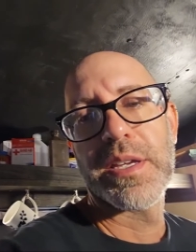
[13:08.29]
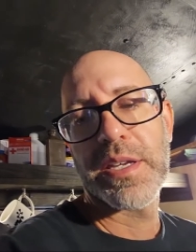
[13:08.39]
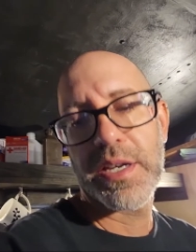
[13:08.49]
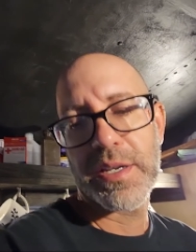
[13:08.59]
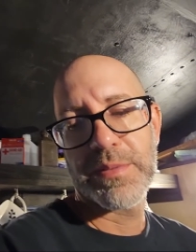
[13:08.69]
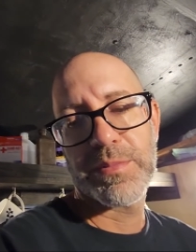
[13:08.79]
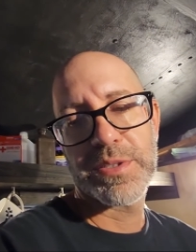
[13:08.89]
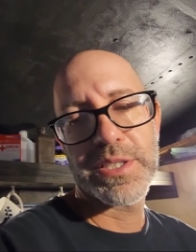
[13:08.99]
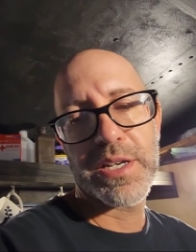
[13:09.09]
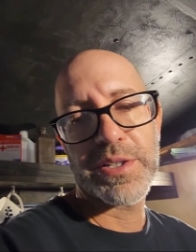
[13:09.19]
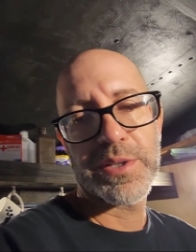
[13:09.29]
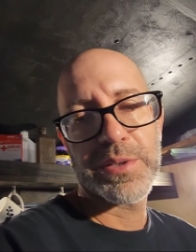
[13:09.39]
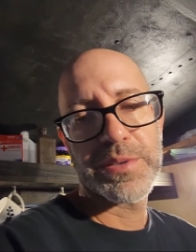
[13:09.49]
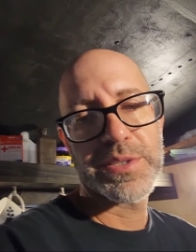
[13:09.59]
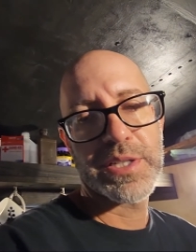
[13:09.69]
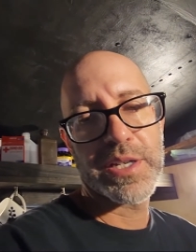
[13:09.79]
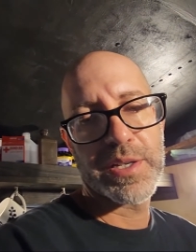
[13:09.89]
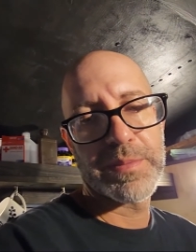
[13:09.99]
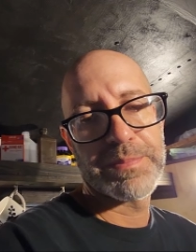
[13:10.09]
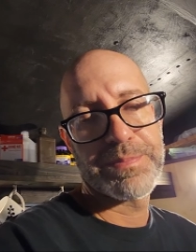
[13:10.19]
yeah, we'll see how it goes.
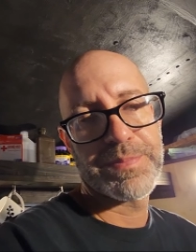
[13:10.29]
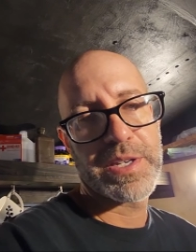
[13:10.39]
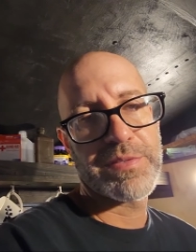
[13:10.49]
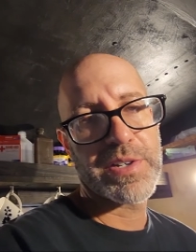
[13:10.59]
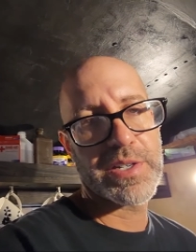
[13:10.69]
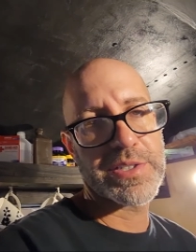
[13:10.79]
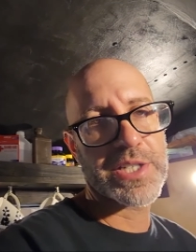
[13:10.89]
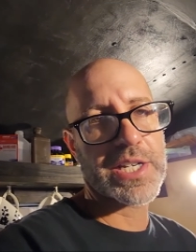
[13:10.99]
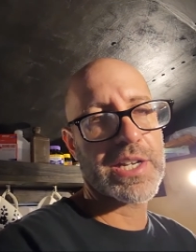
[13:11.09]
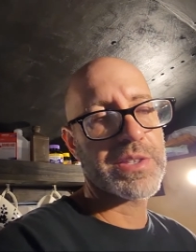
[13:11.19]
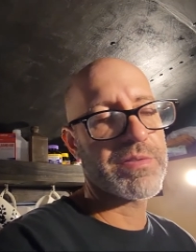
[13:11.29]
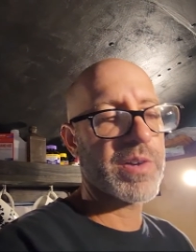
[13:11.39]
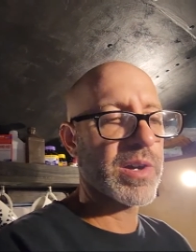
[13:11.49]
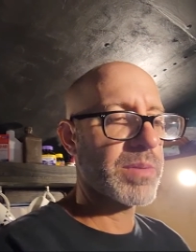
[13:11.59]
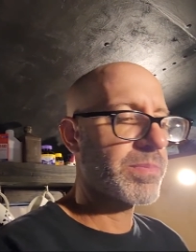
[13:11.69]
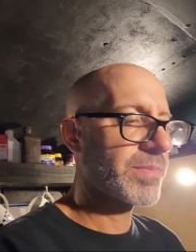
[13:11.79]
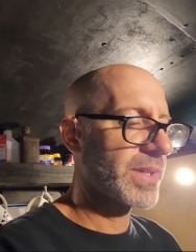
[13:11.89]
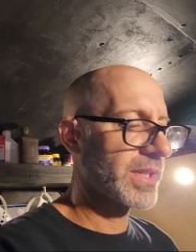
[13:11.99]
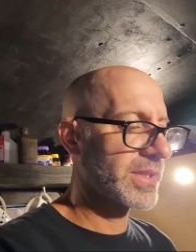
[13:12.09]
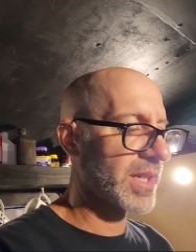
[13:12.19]
And if you're checking out the farm,
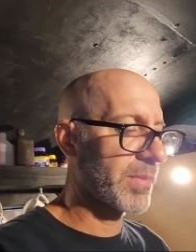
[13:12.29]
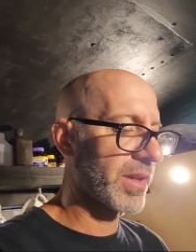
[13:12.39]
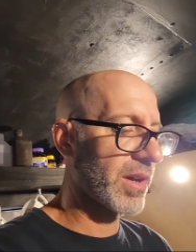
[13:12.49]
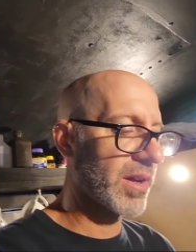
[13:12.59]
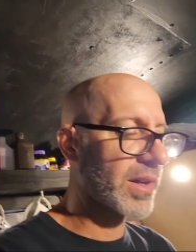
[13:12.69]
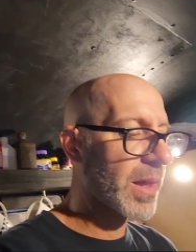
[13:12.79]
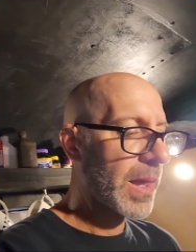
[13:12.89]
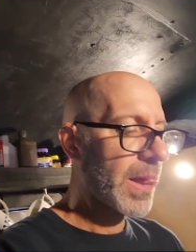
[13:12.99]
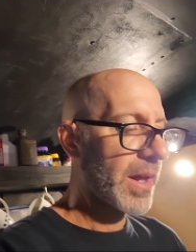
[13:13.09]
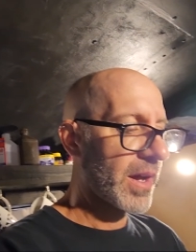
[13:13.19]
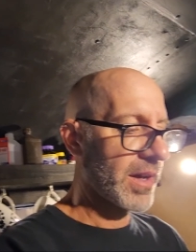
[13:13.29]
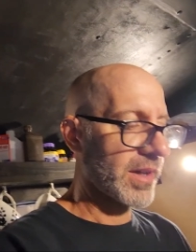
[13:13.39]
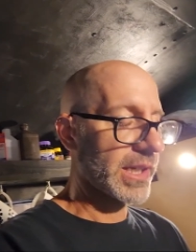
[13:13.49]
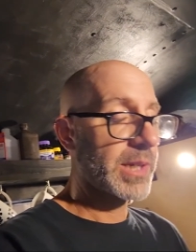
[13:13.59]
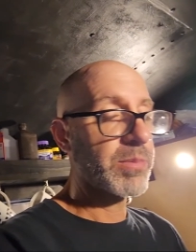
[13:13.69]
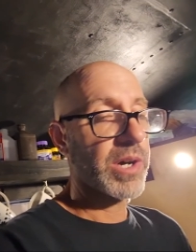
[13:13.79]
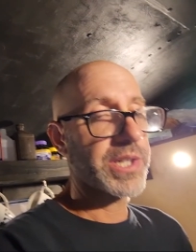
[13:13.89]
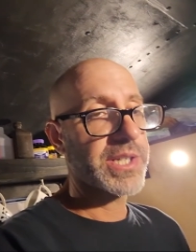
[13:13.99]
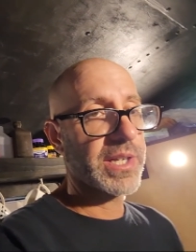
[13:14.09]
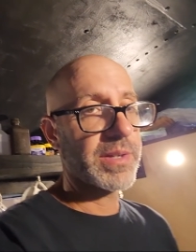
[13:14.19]
it's coming along. Keep
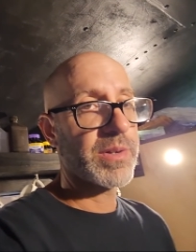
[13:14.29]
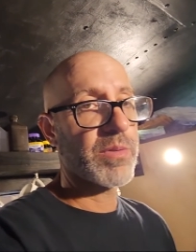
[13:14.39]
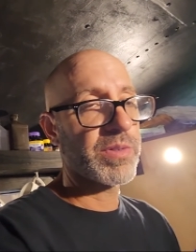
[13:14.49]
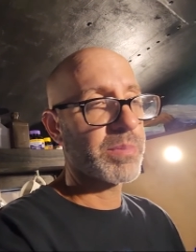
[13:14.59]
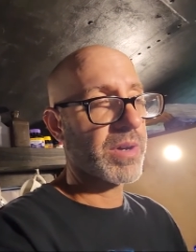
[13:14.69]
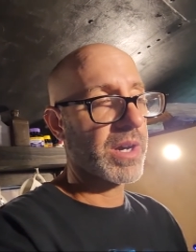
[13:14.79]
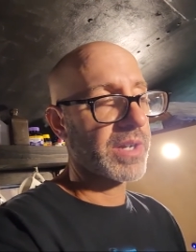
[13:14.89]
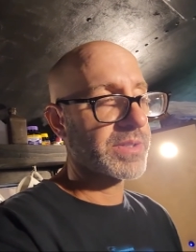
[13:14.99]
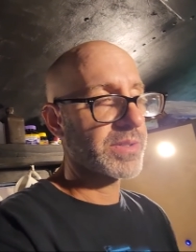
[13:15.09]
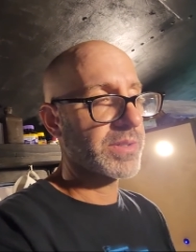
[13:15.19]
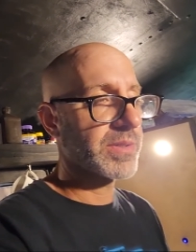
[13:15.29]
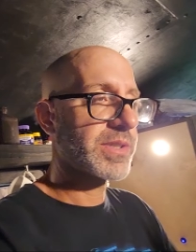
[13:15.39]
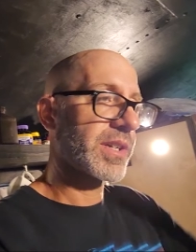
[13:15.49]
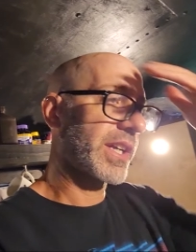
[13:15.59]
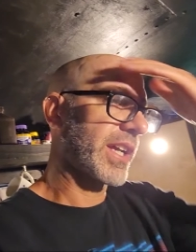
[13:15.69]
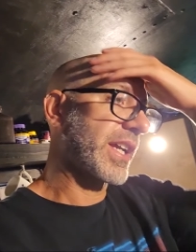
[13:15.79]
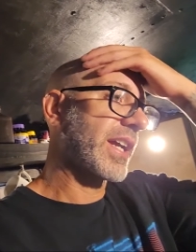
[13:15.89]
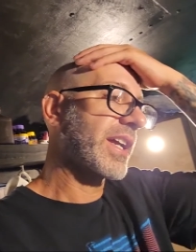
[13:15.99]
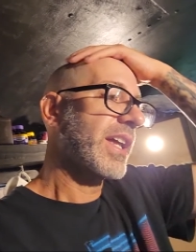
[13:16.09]
watching. Hopefully progress will start getting